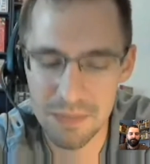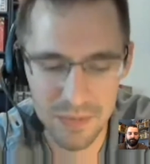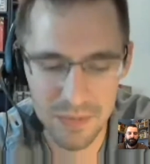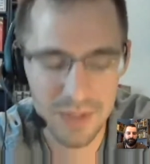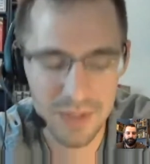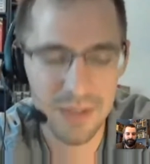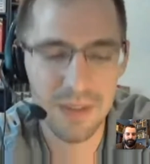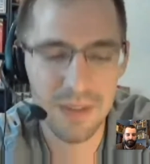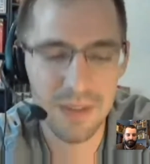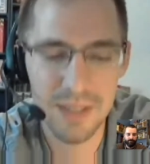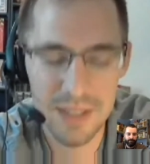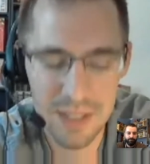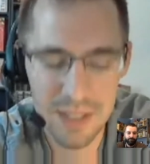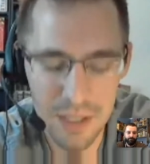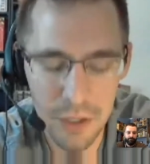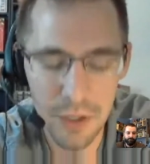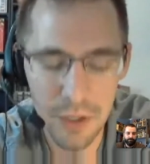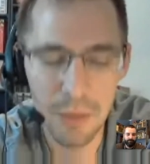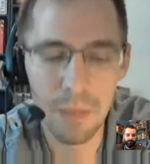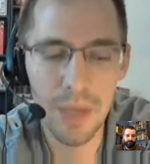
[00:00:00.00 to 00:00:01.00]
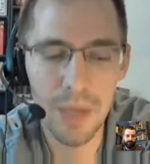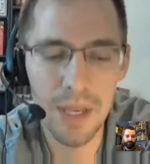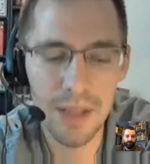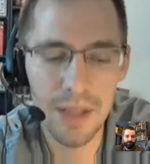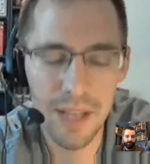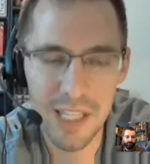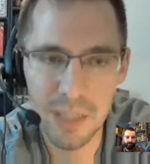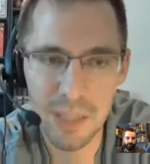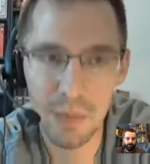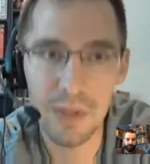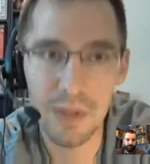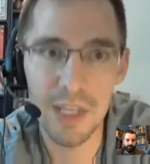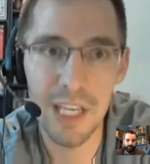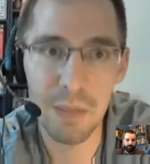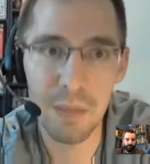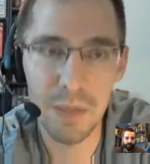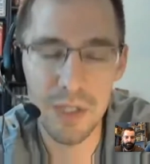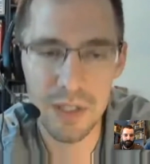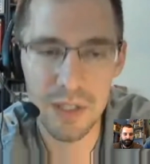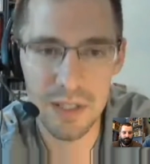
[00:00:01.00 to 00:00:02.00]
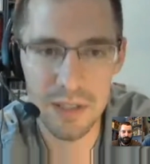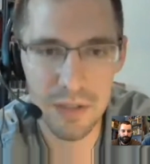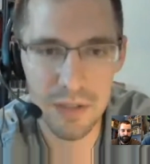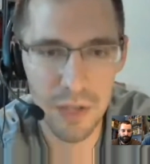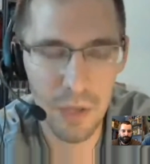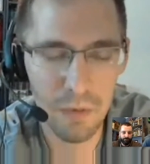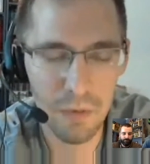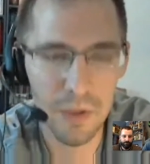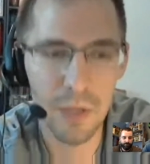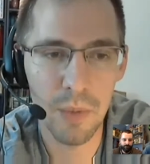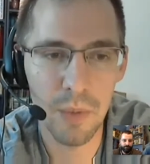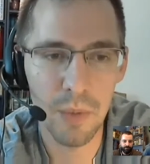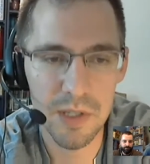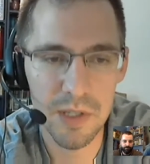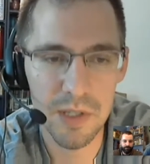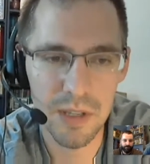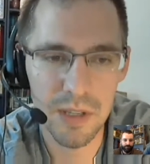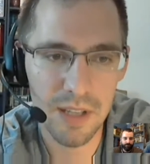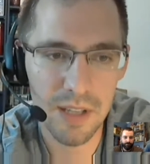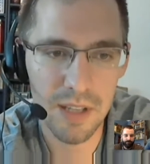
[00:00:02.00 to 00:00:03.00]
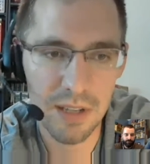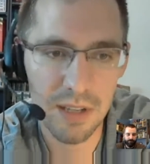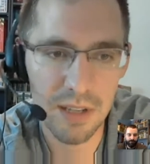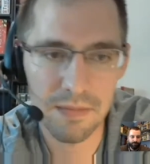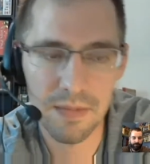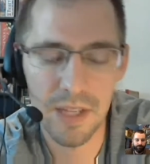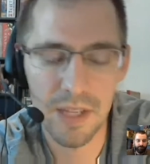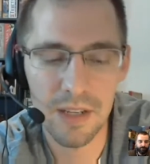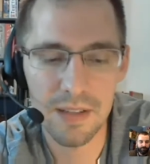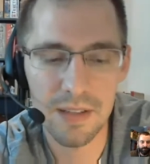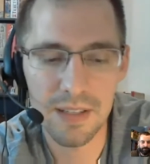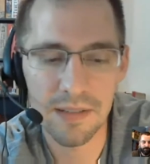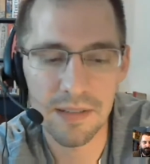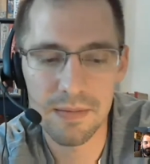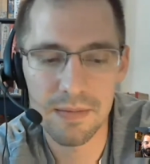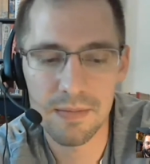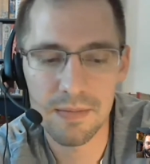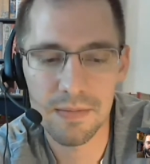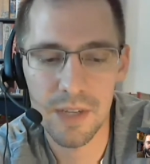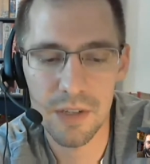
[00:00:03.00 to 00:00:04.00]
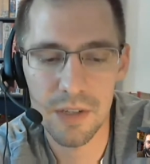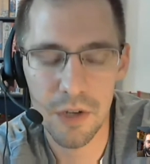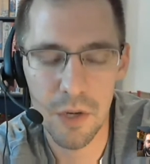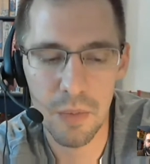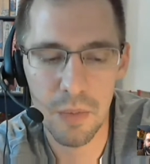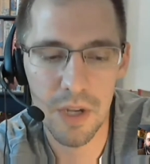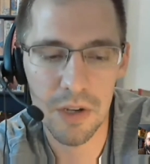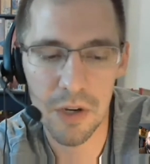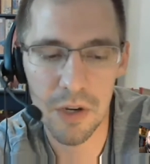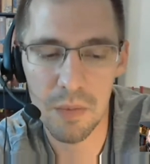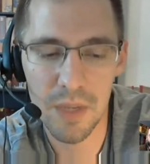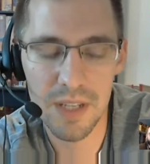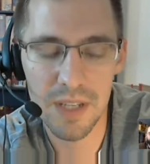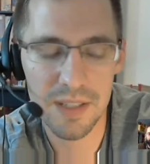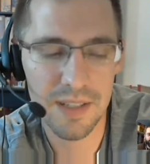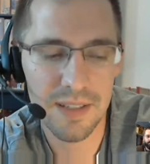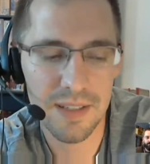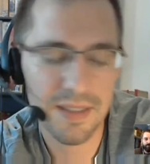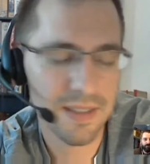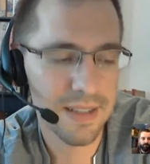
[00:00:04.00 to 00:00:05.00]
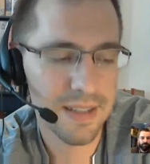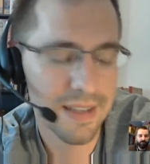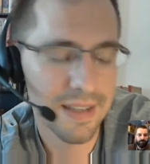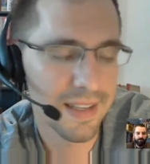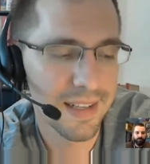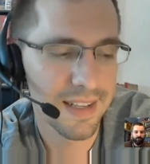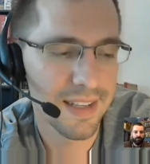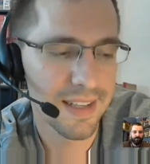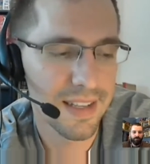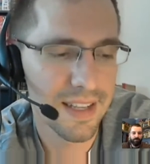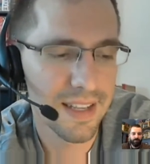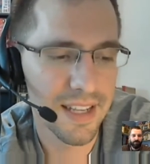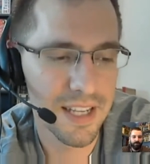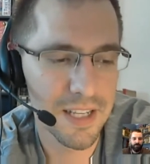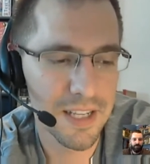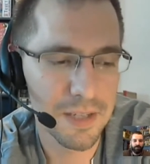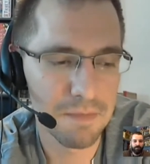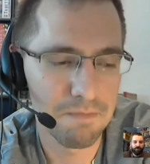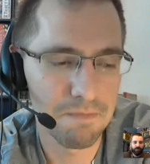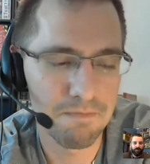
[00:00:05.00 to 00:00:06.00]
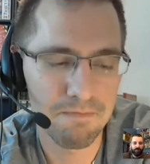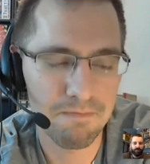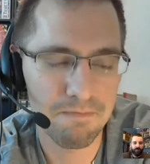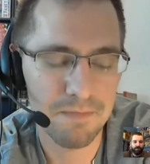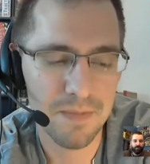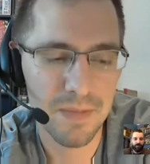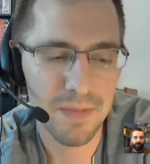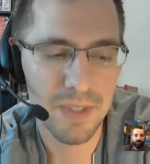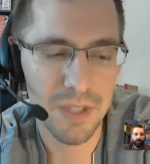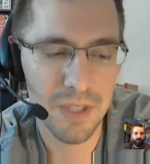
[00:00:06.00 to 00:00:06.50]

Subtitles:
still the main concept of the game is solving the puzzle on a turn-by-turn basis. So